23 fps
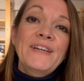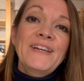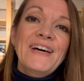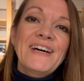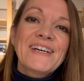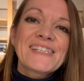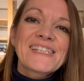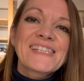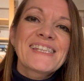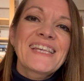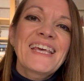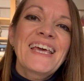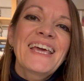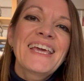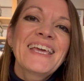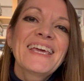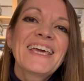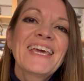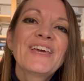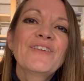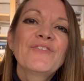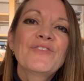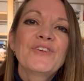last
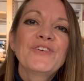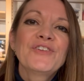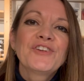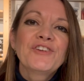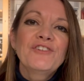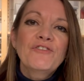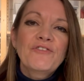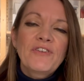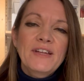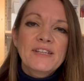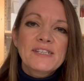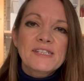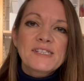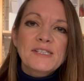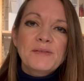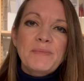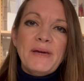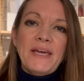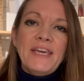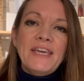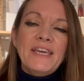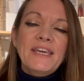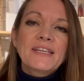thing, if you do fancy
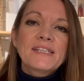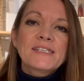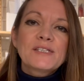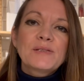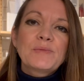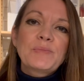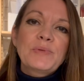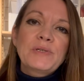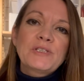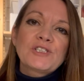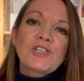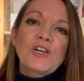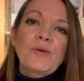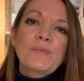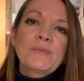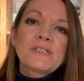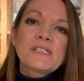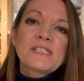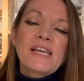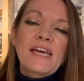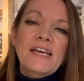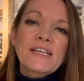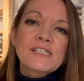making some
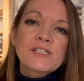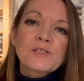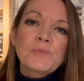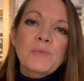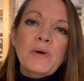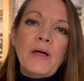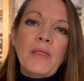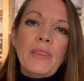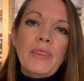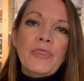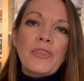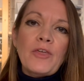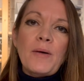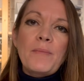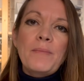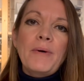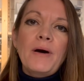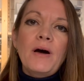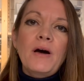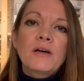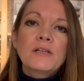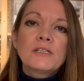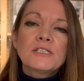pyjamas next month,
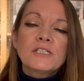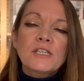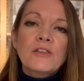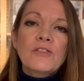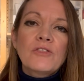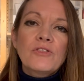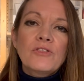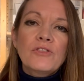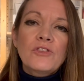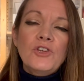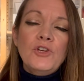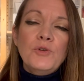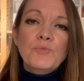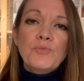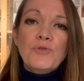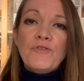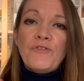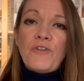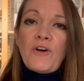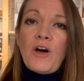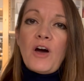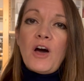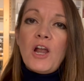but you'd
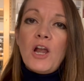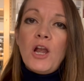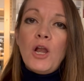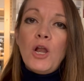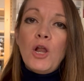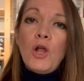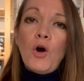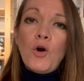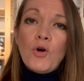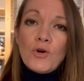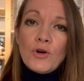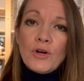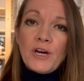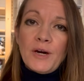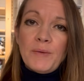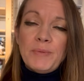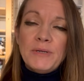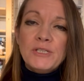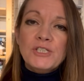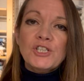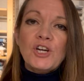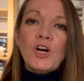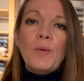prefer a longer
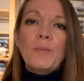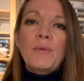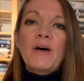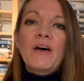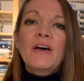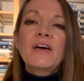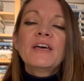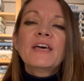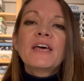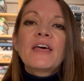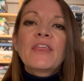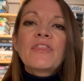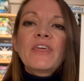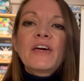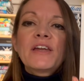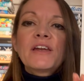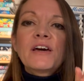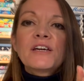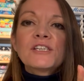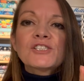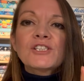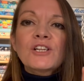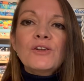pyjama,
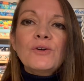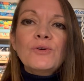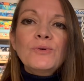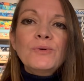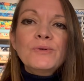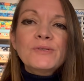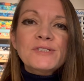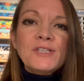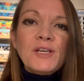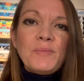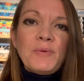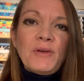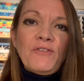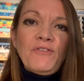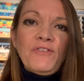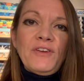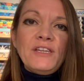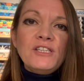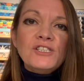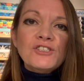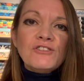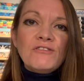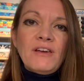then I shall also be
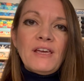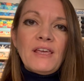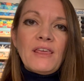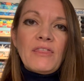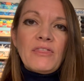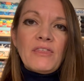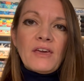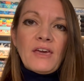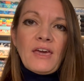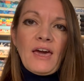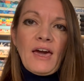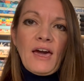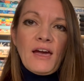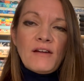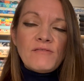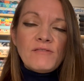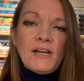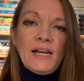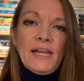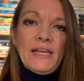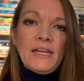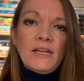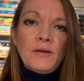featuring the
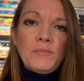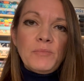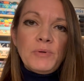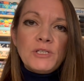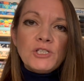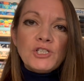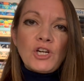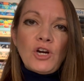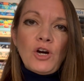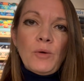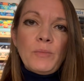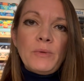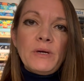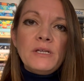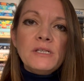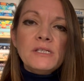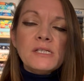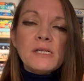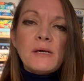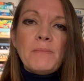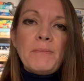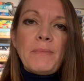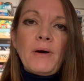Carolyn
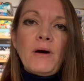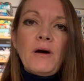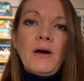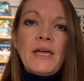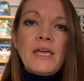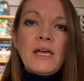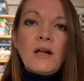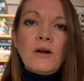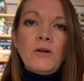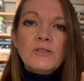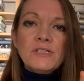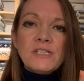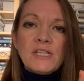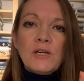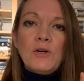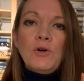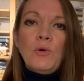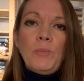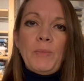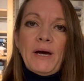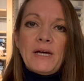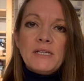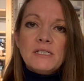Pyjamas by Closet
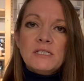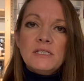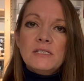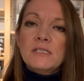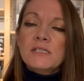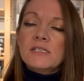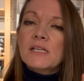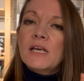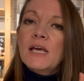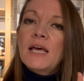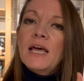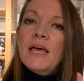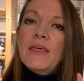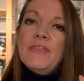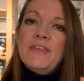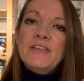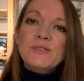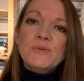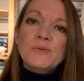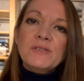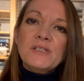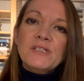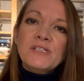Core Patterns.
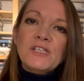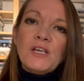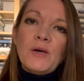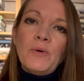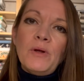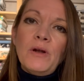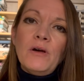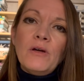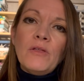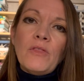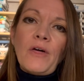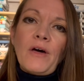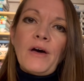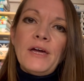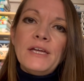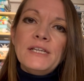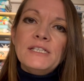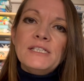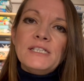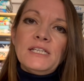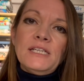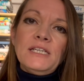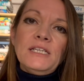This was a sew along that
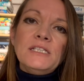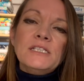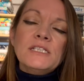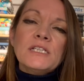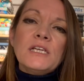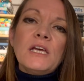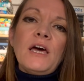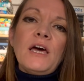I did